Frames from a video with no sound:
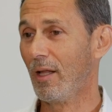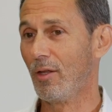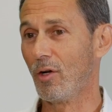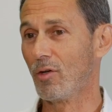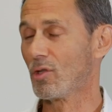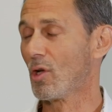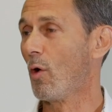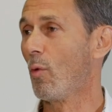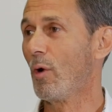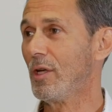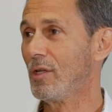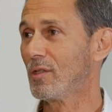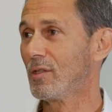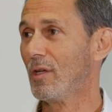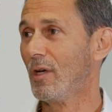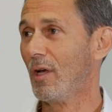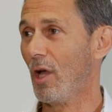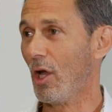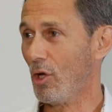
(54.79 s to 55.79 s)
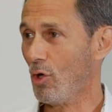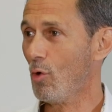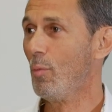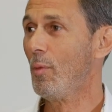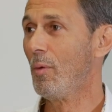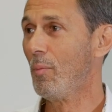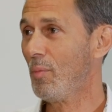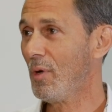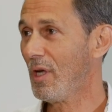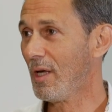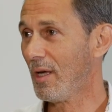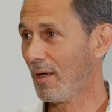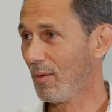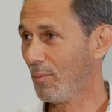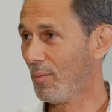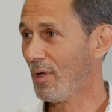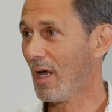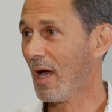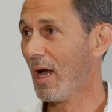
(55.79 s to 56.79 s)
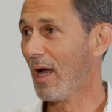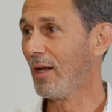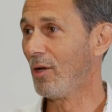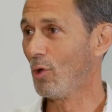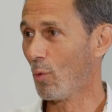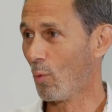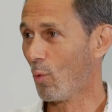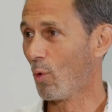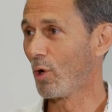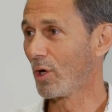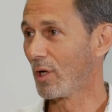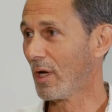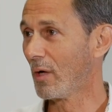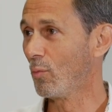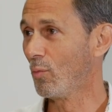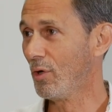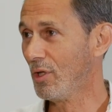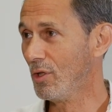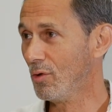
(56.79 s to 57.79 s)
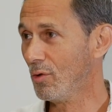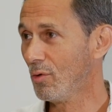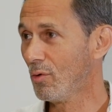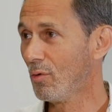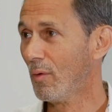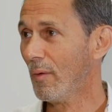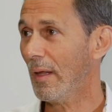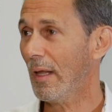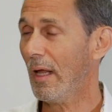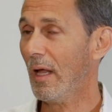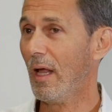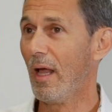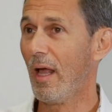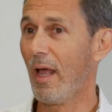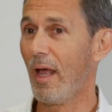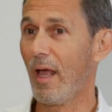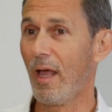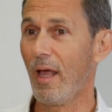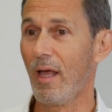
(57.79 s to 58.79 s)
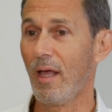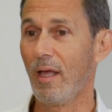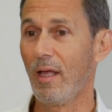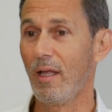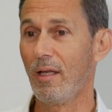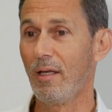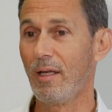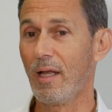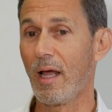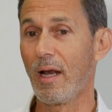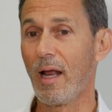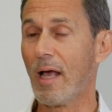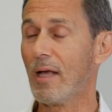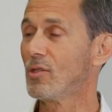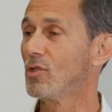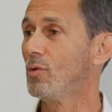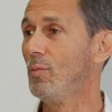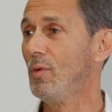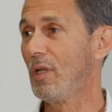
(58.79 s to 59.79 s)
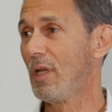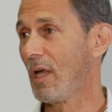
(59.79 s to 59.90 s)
There's always a human being behind the work that we do. And that has to be